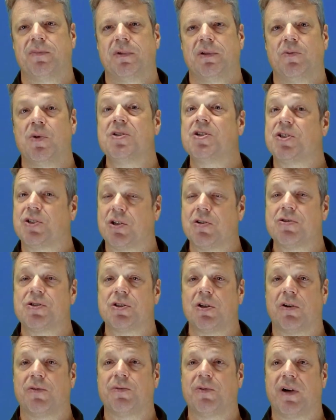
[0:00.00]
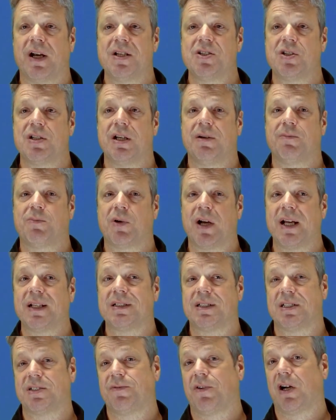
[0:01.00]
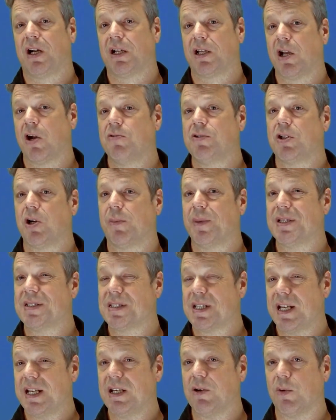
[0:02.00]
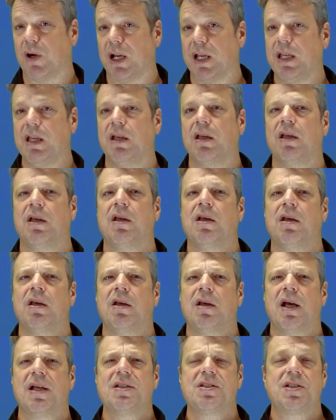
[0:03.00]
which is good software engineering practice via code comments anyway, and